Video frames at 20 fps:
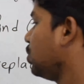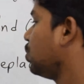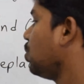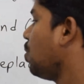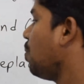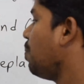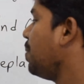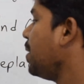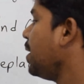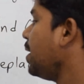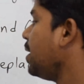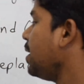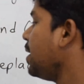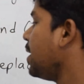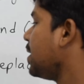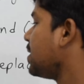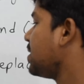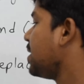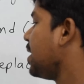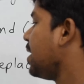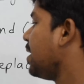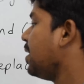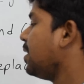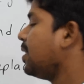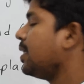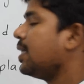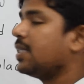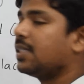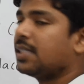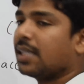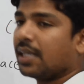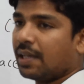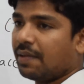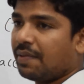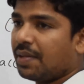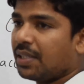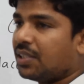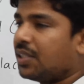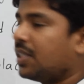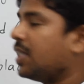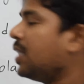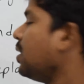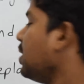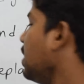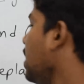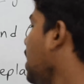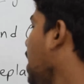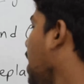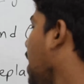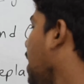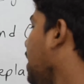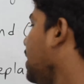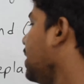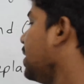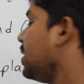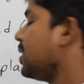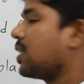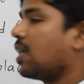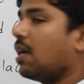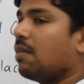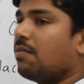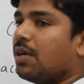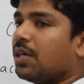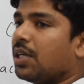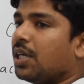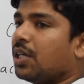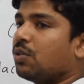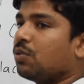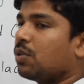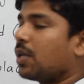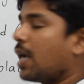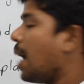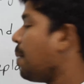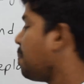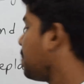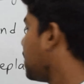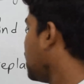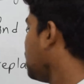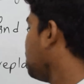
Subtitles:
So BESANT is the given string and it is converted to capital